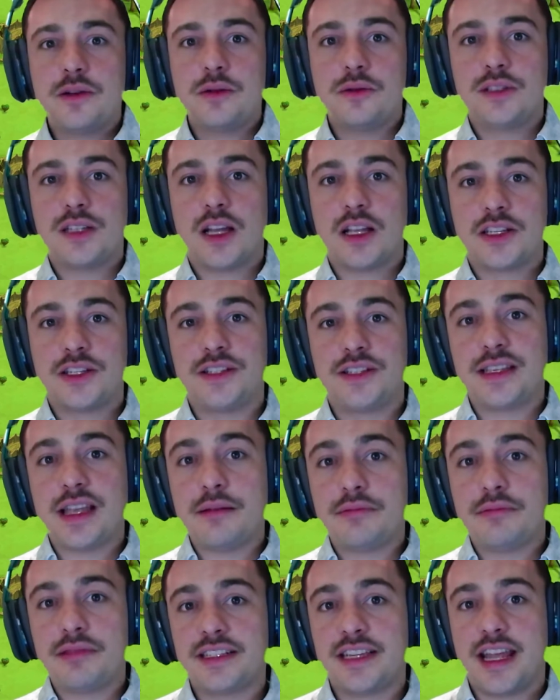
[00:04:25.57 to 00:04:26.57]
touch is
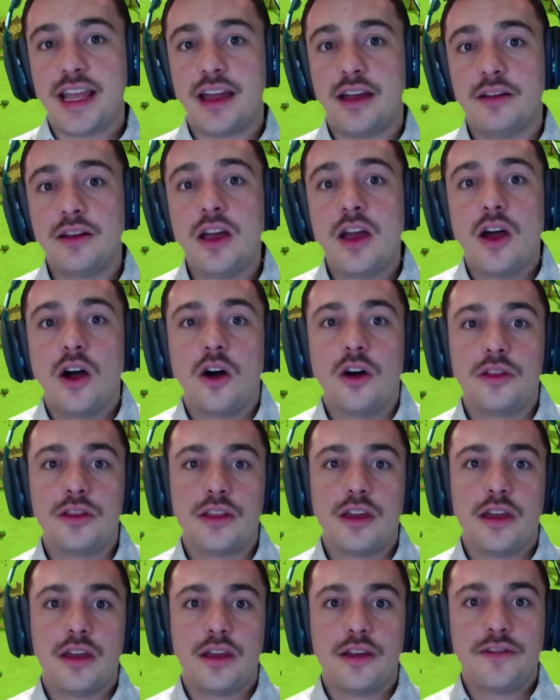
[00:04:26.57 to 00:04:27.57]
doubling down on
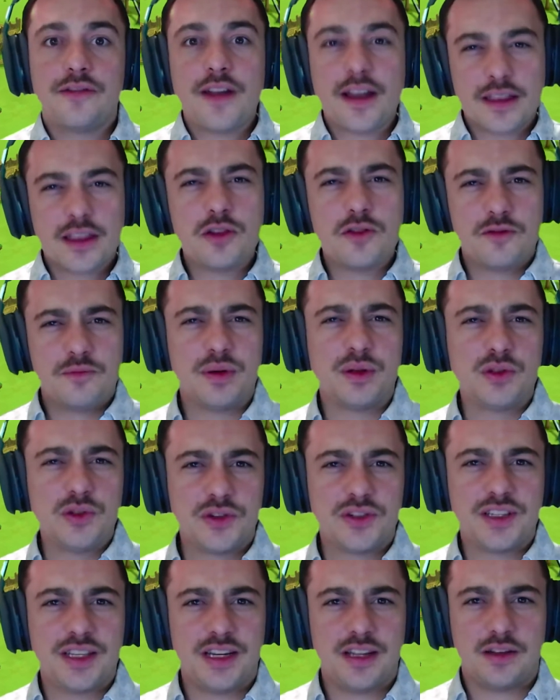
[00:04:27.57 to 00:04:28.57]
the fact that you've built your
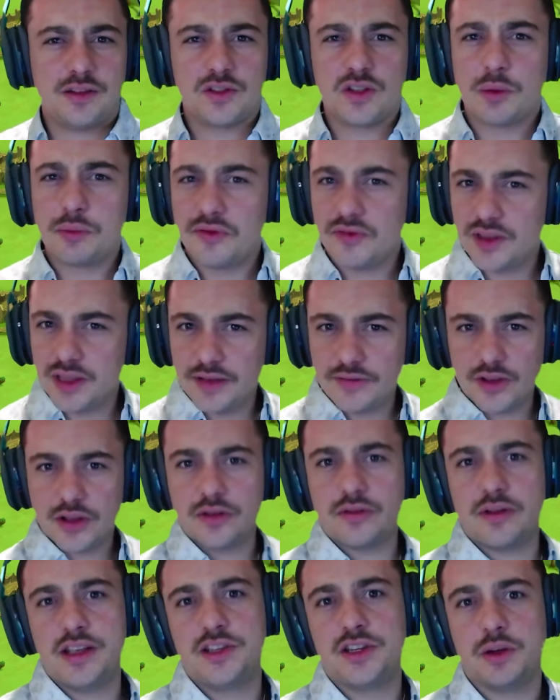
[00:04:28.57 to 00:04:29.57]
city on top of a living
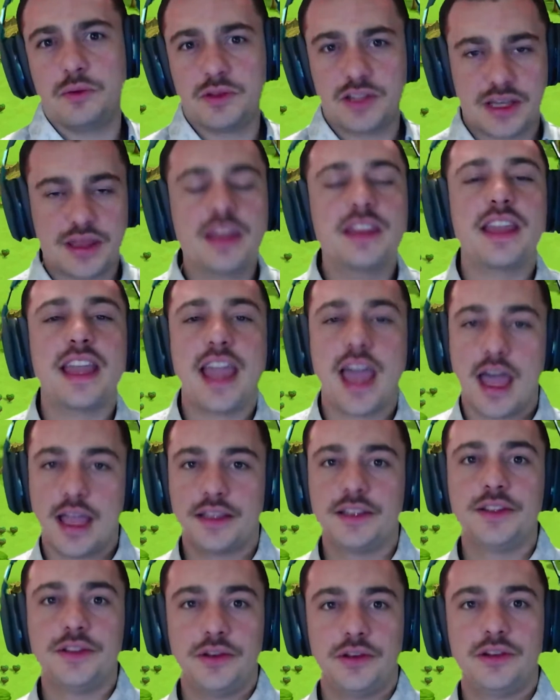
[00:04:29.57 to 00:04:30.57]
creature, which I think they had to
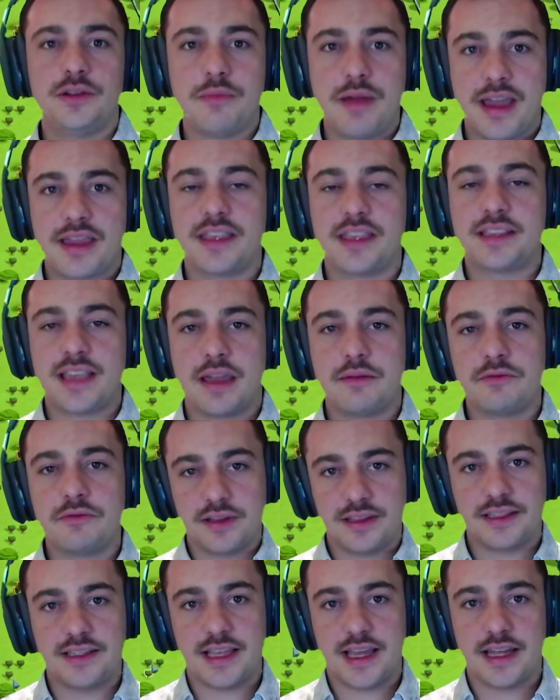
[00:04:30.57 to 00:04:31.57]
do to make this game really
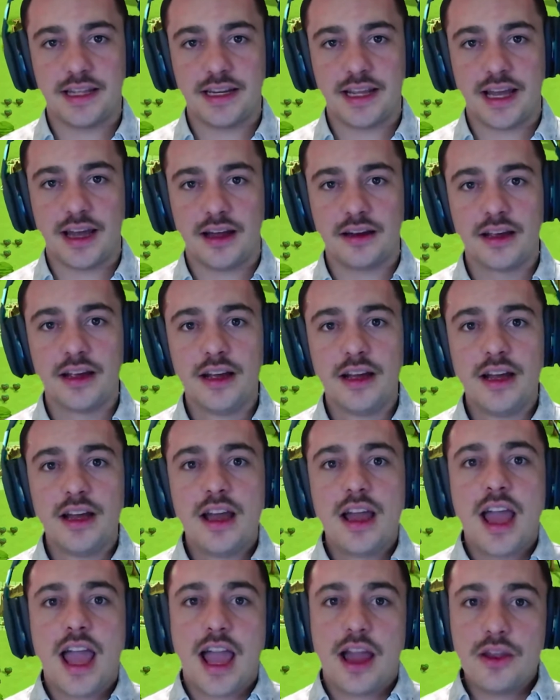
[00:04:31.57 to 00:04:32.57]
stand out.
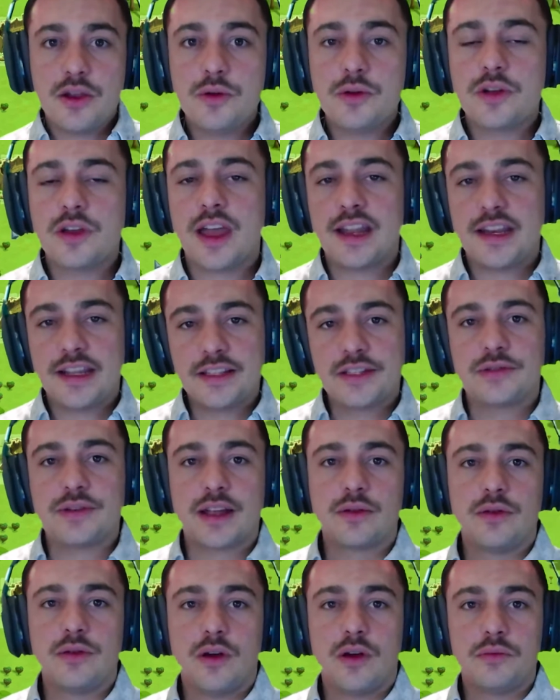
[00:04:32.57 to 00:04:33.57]
How you can interact
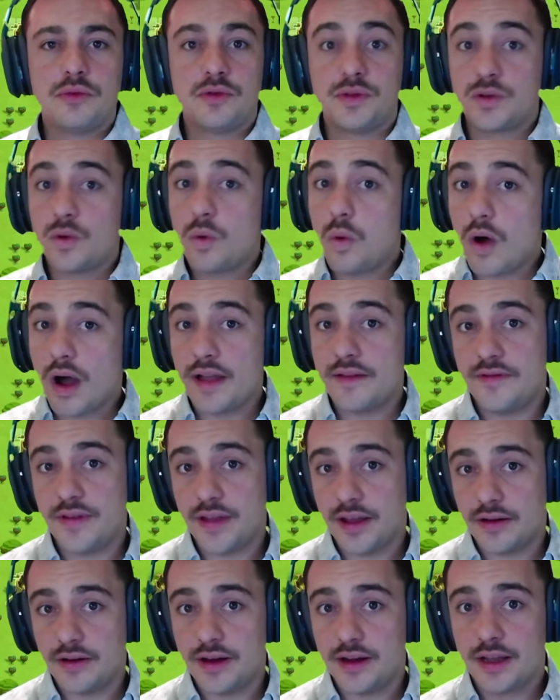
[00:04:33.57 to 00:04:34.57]
with Onbu is quite
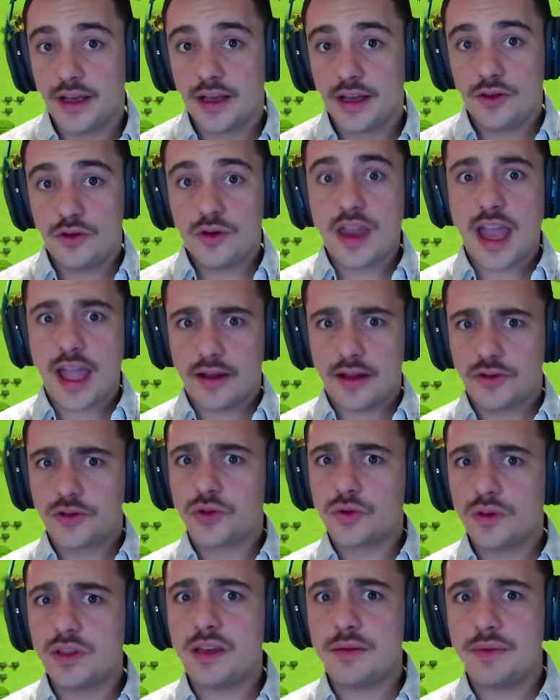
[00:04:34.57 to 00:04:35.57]
varied. You can
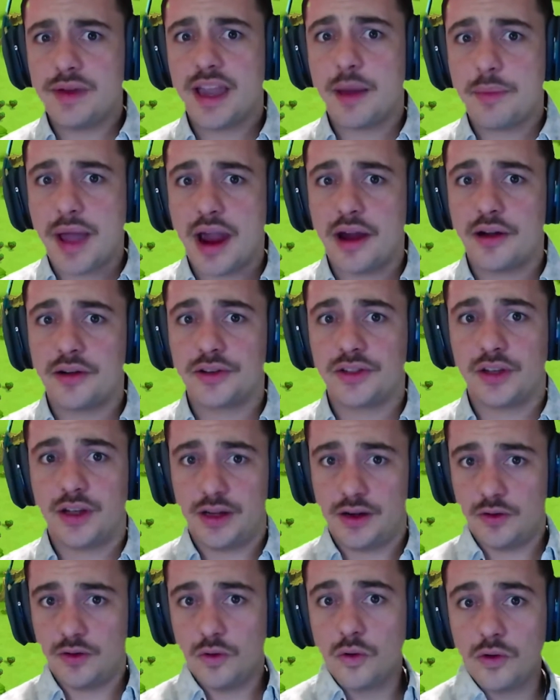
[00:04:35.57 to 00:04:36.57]
truly be a parasite,
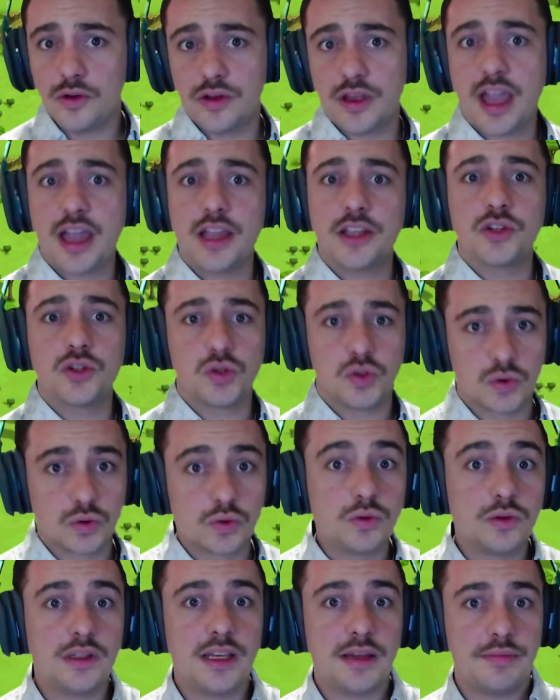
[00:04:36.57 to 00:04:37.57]
or you can
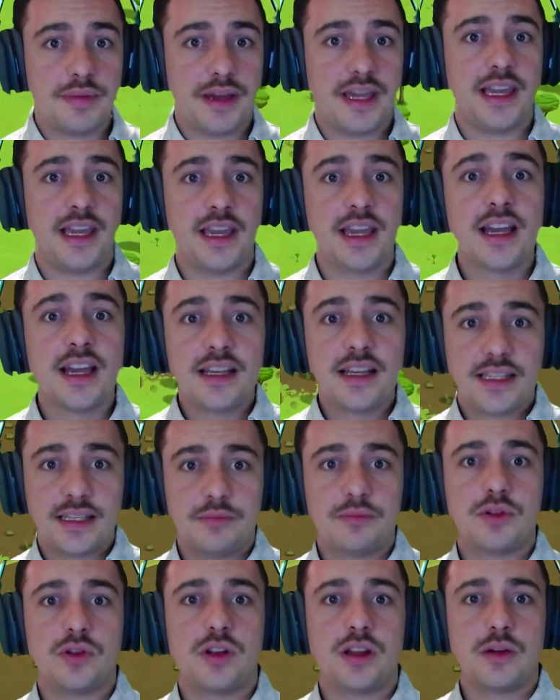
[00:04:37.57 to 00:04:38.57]
truly be
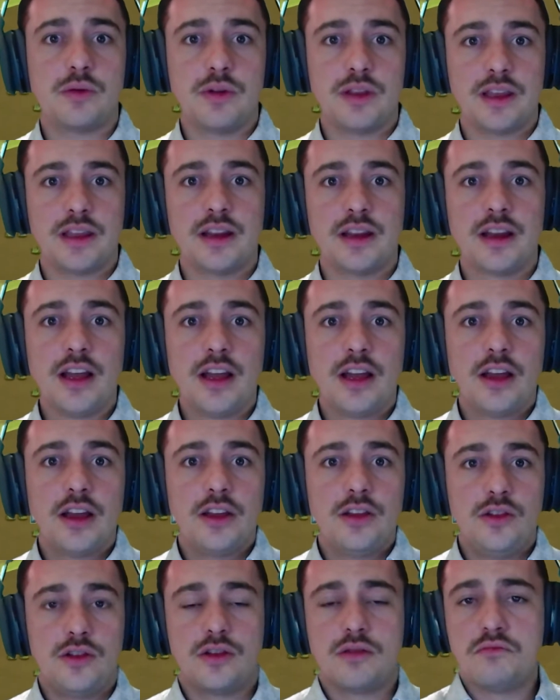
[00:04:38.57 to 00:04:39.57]
symbiotic with it.
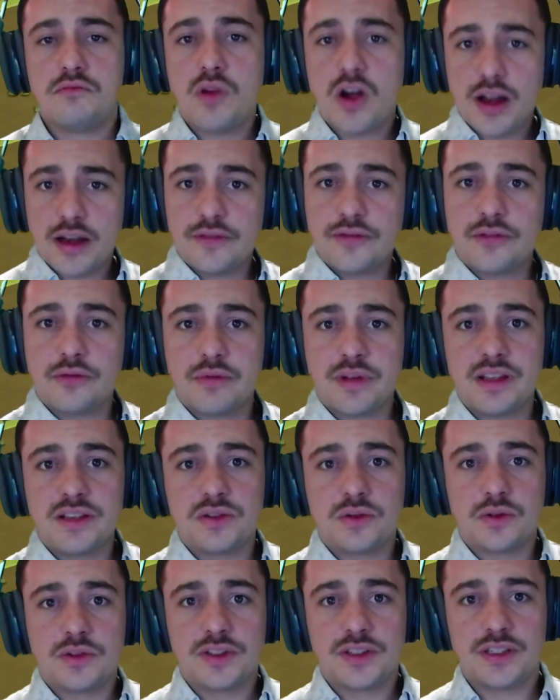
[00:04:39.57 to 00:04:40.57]
You can mine it for
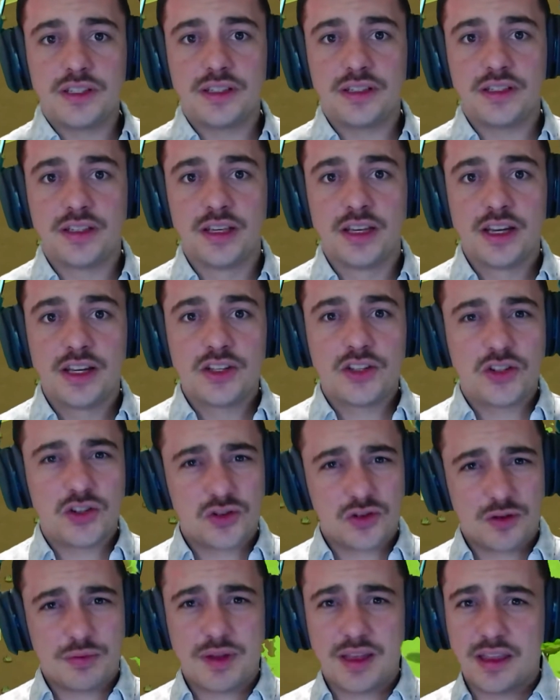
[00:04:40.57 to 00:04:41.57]
resources,
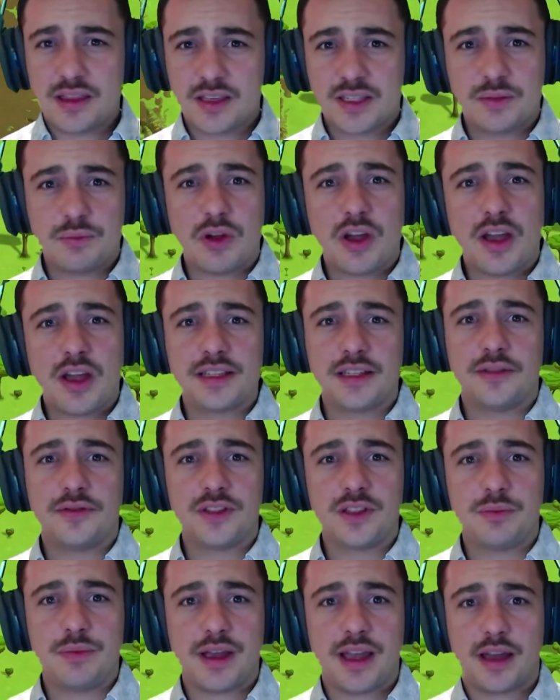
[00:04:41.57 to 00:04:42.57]
stripping the spikes off its
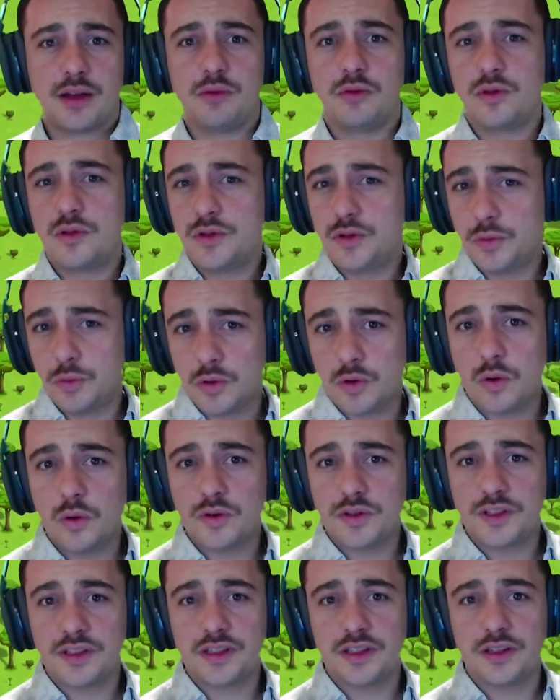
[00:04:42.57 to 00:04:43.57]
back which will cause
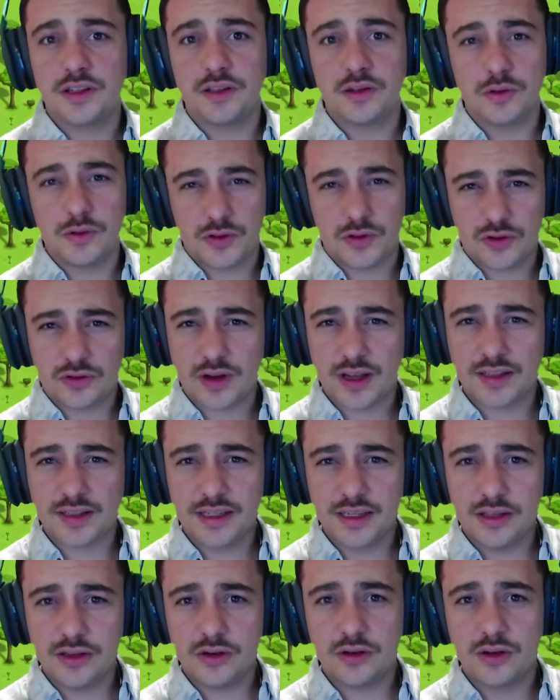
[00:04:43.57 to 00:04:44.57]
it to lose trust
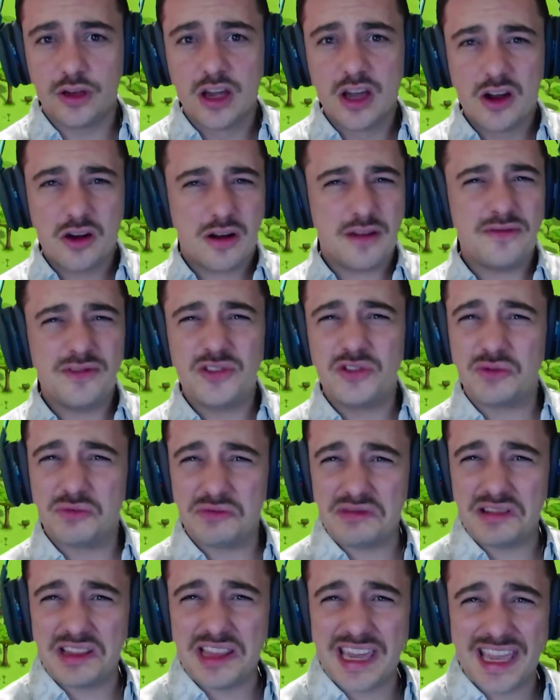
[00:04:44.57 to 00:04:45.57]
in you, or even
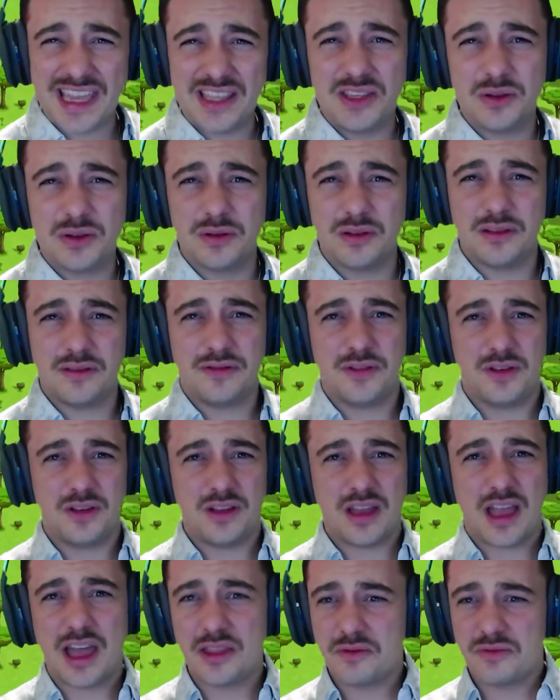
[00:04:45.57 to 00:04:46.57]
drilling into it for
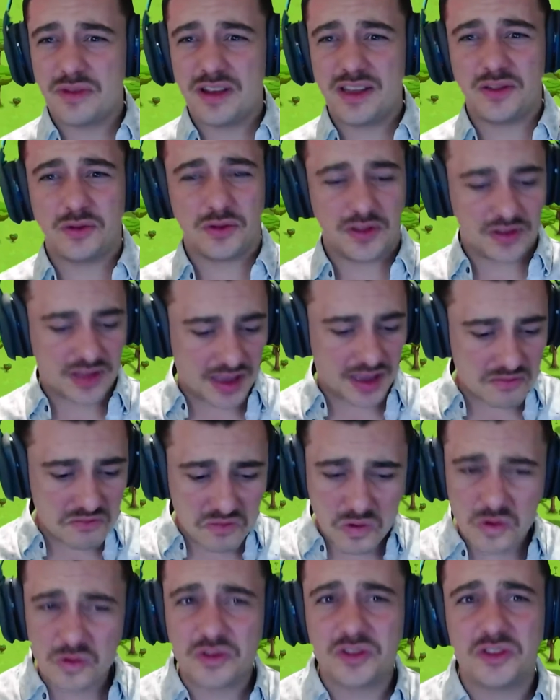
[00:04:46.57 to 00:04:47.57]
other resources like
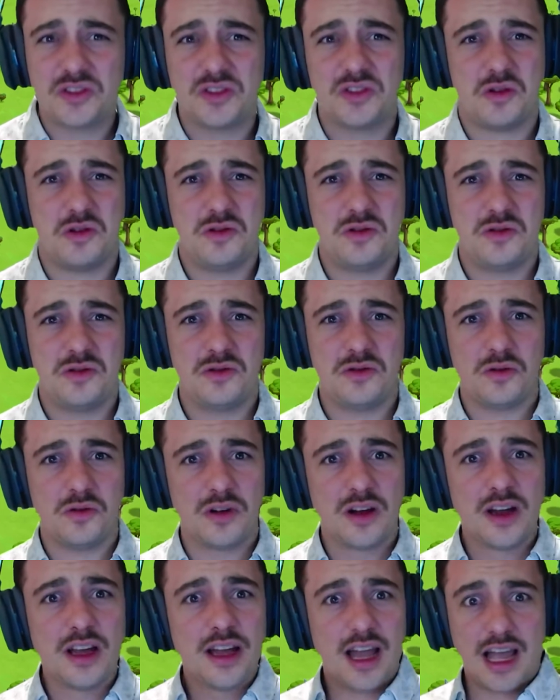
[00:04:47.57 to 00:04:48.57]
more stone or
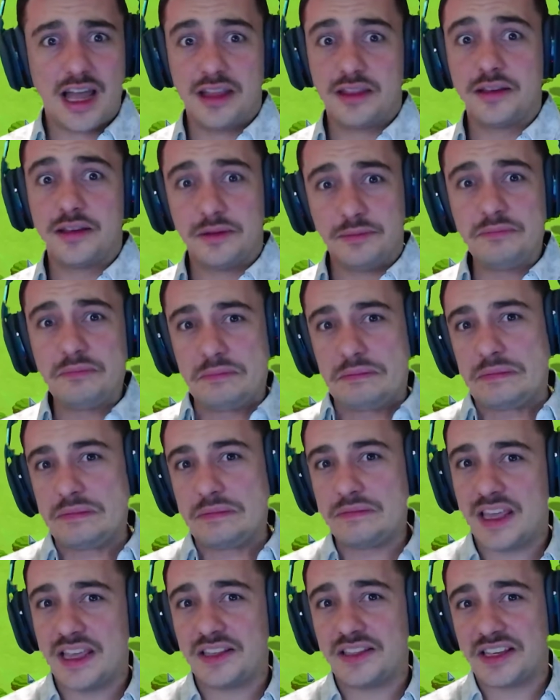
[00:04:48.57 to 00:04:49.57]
other
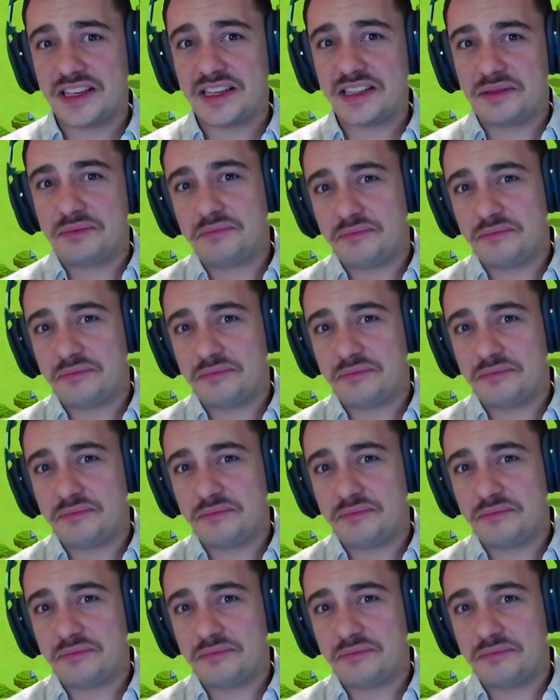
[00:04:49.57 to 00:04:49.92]
things like its